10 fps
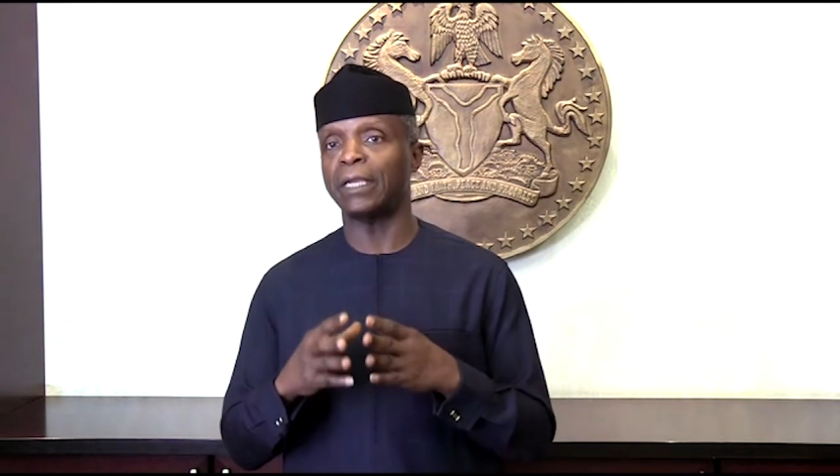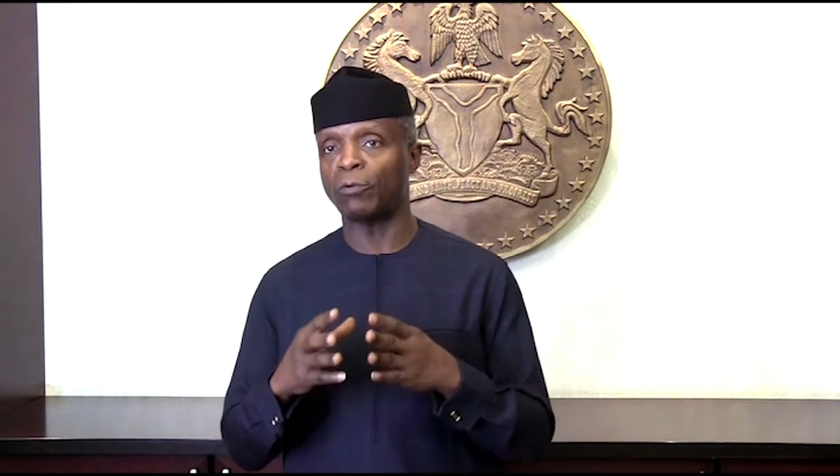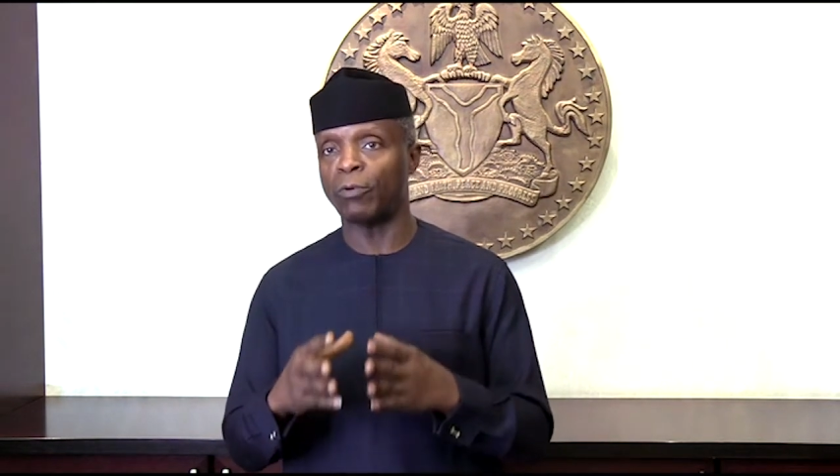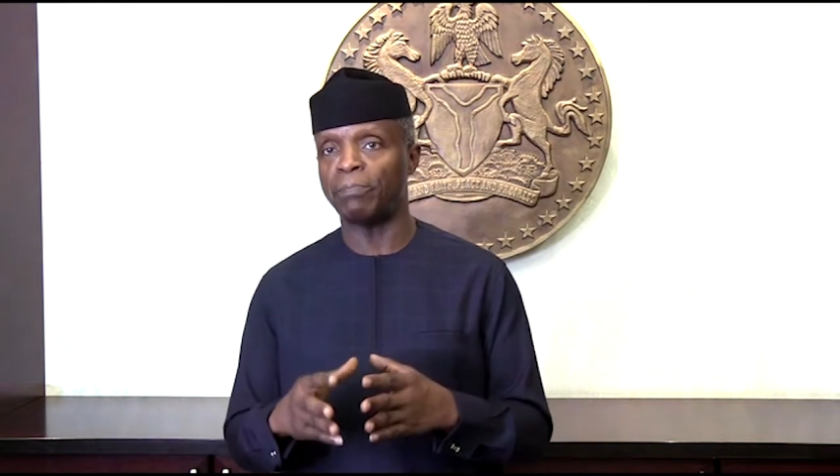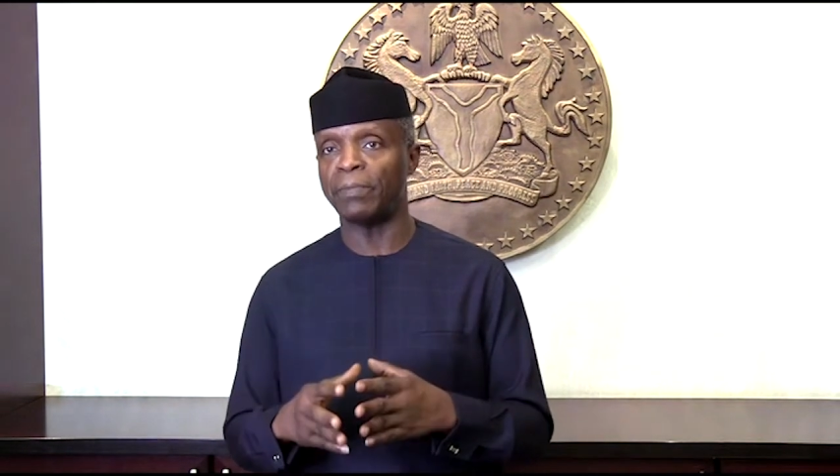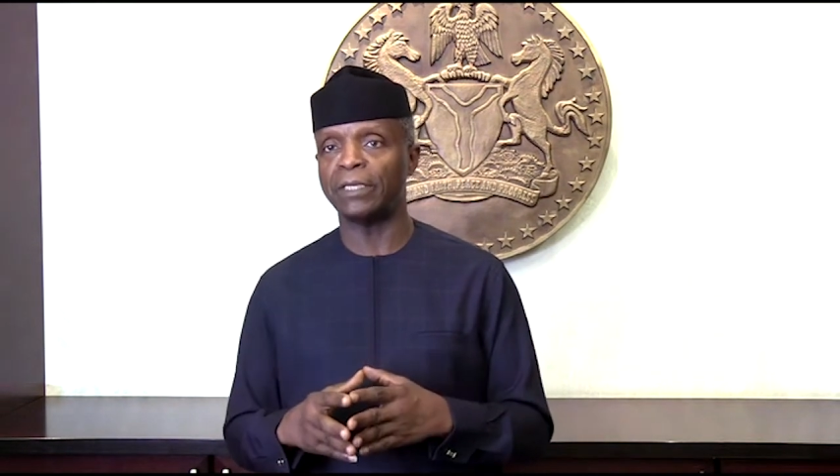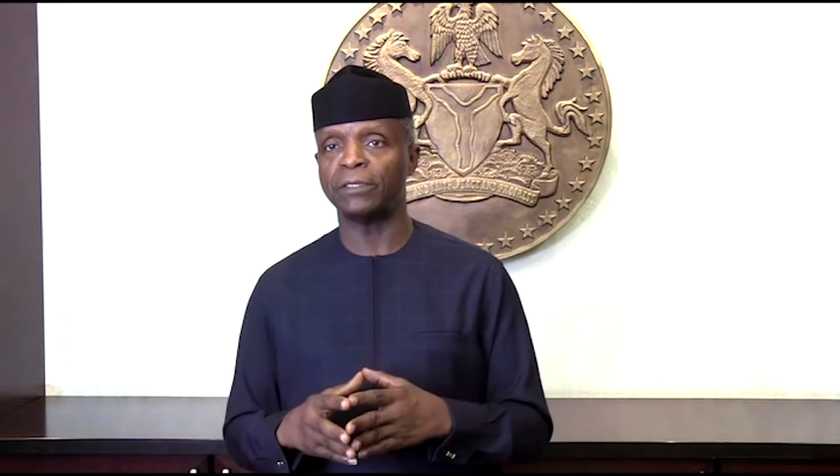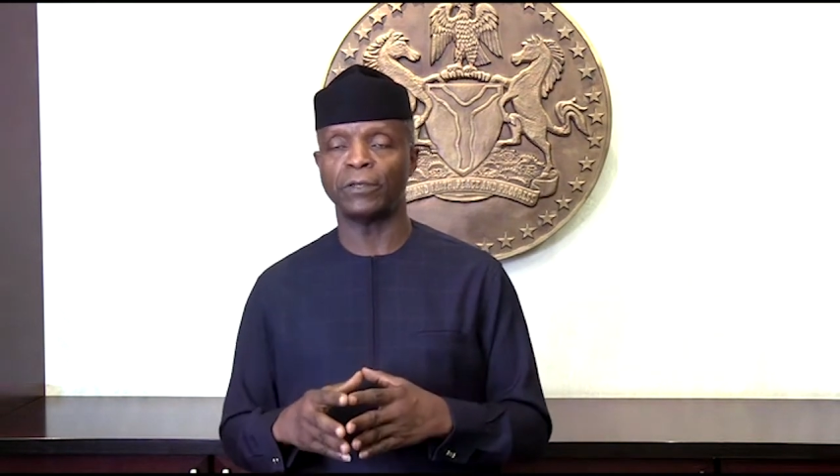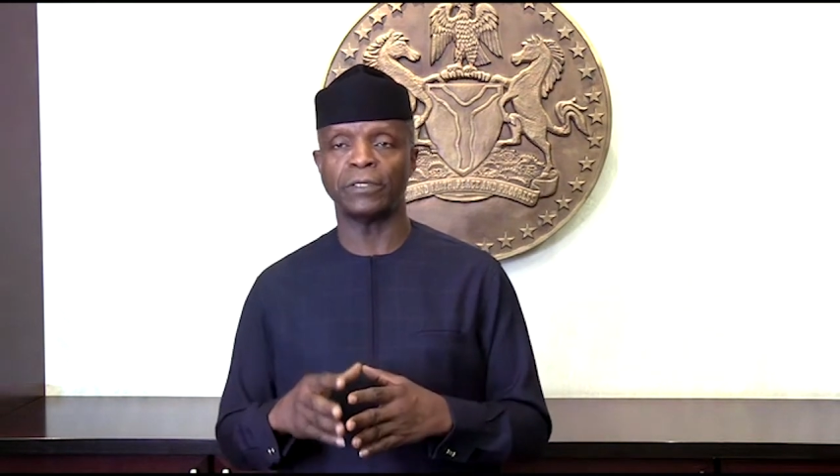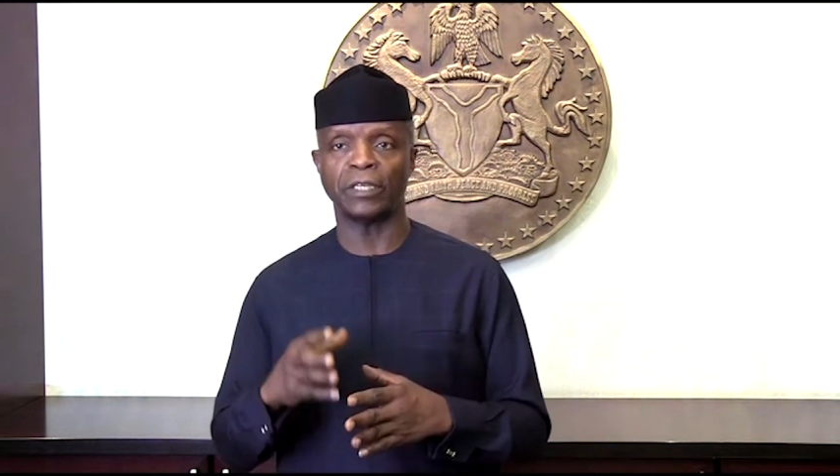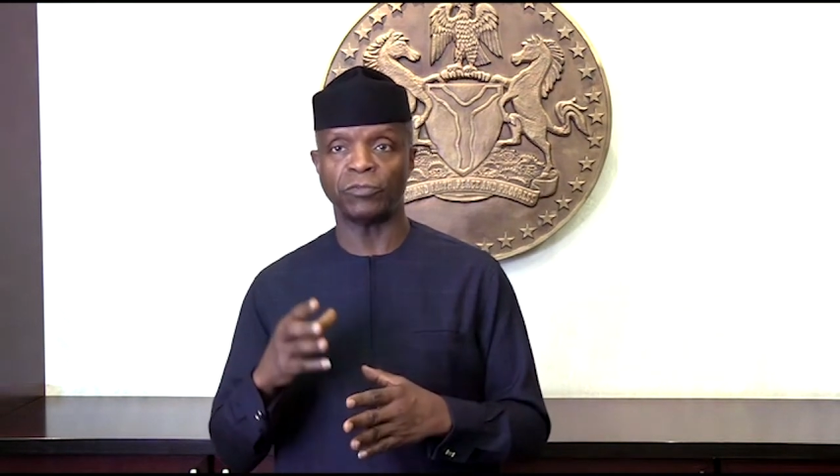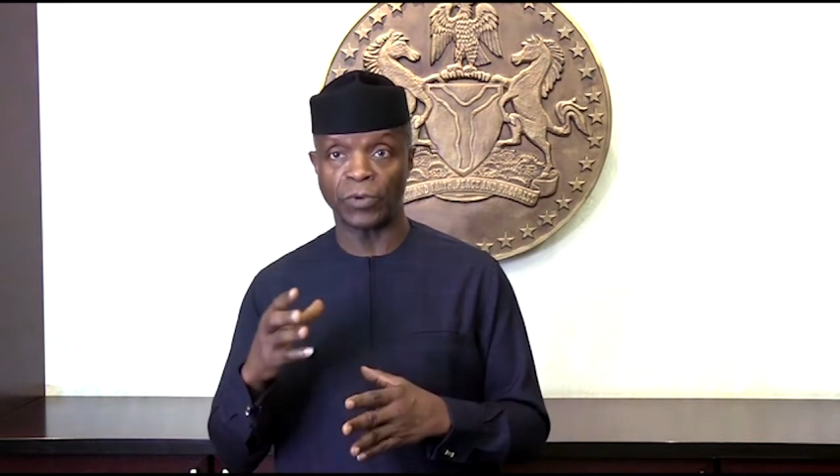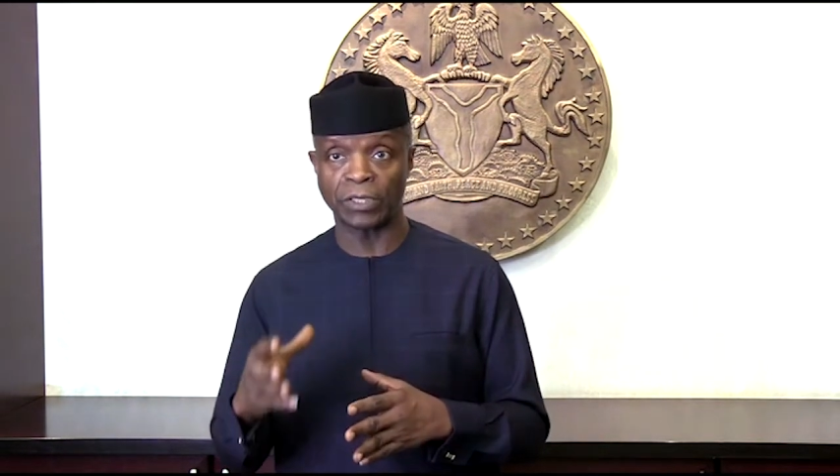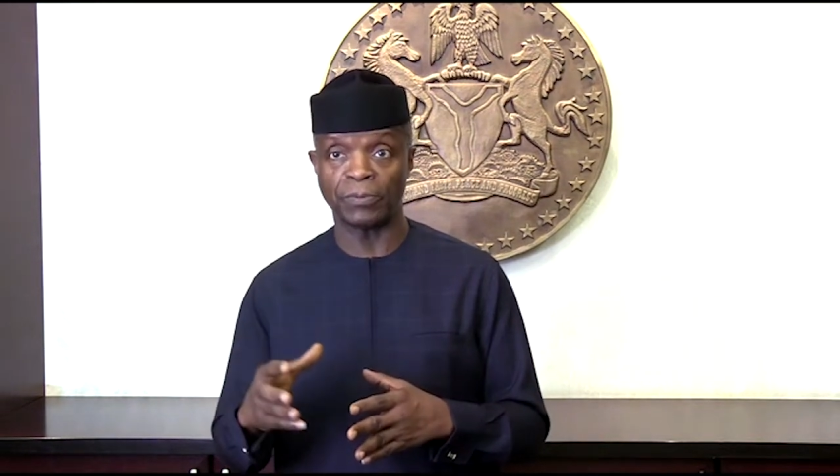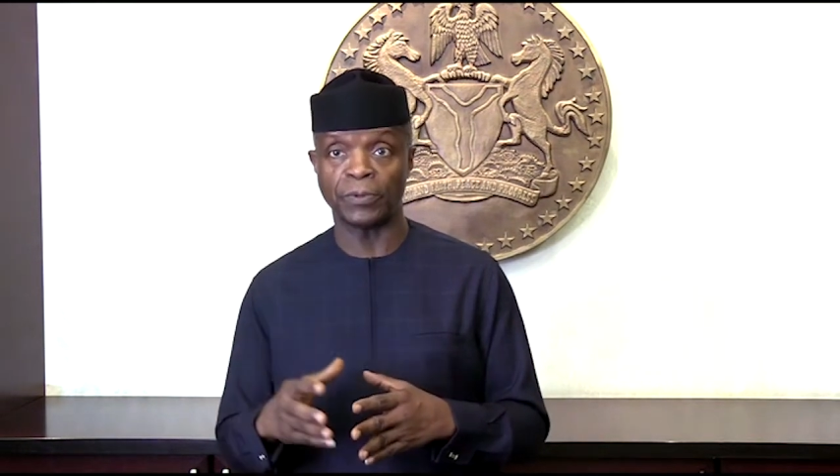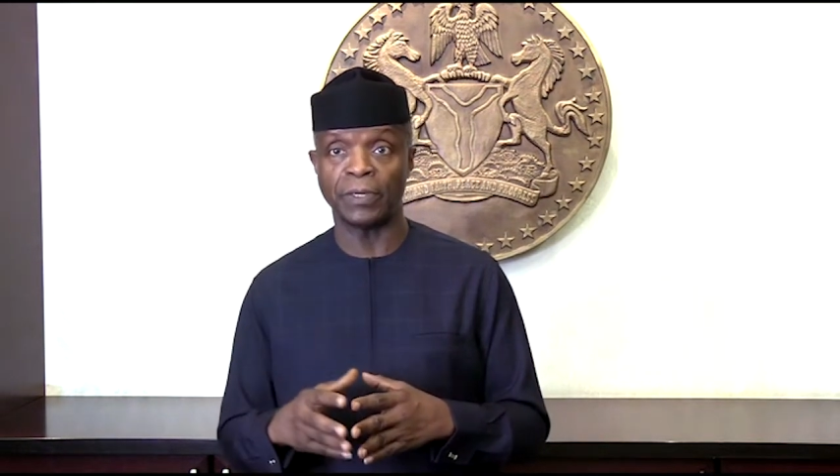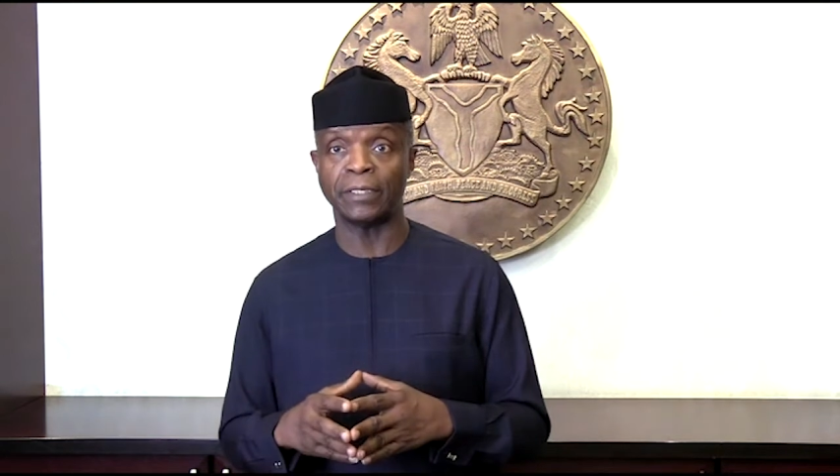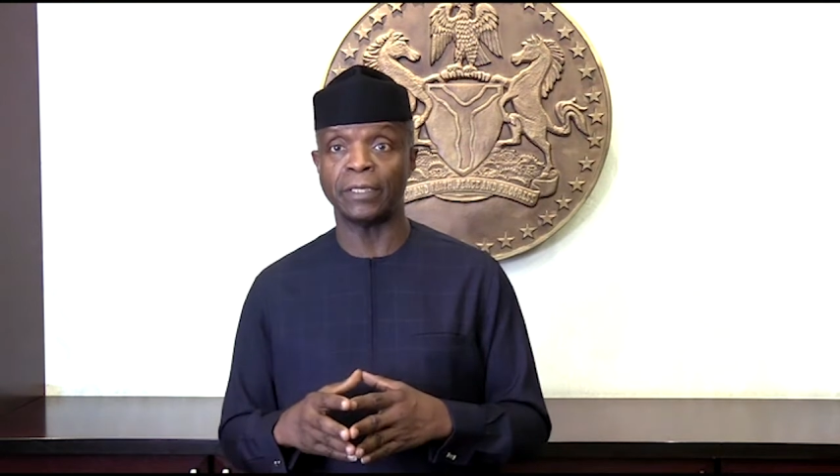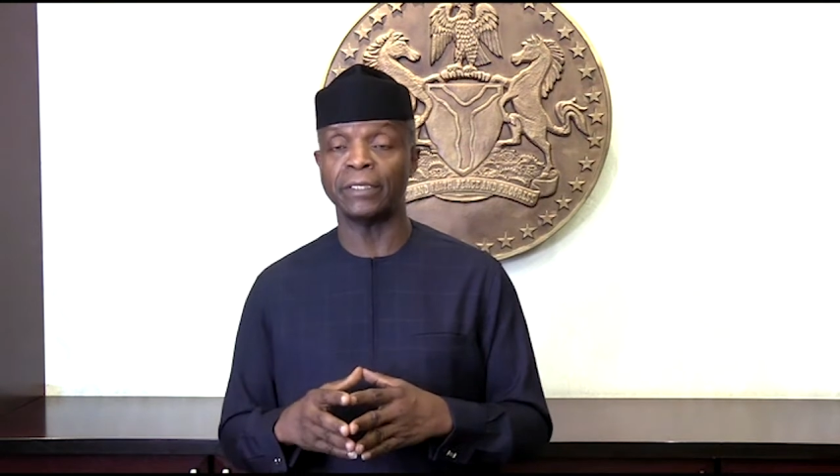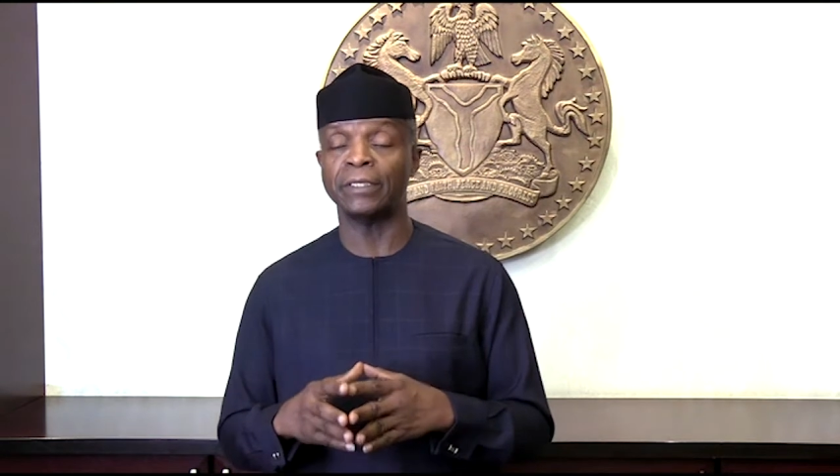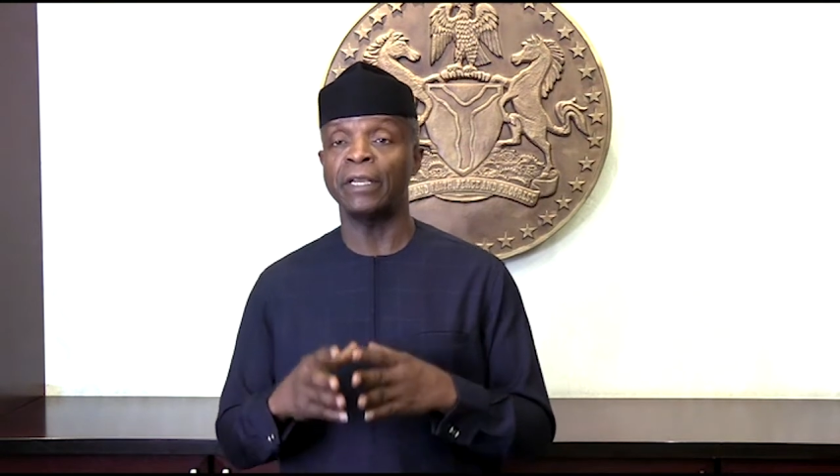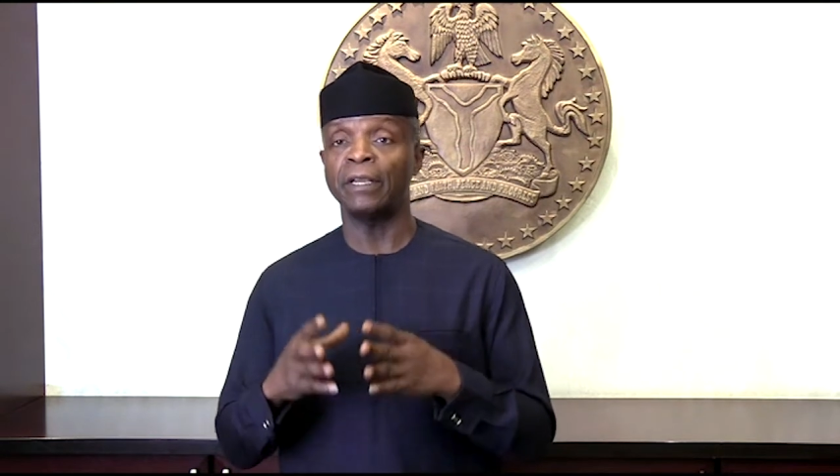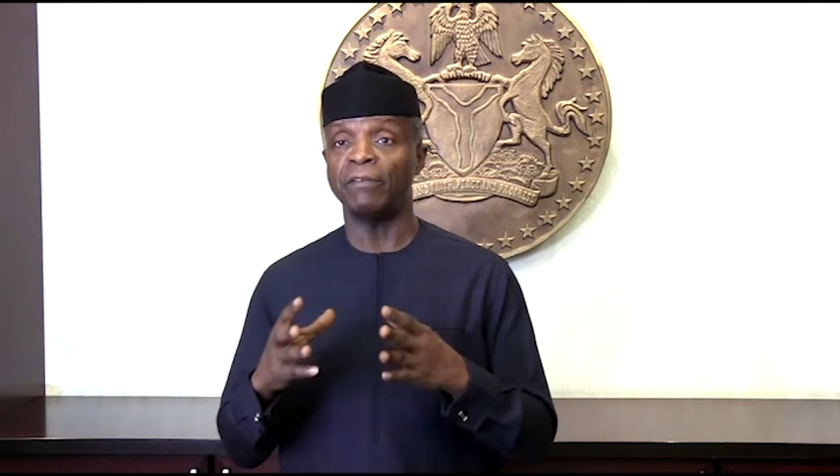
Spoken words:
equipment such as respirators,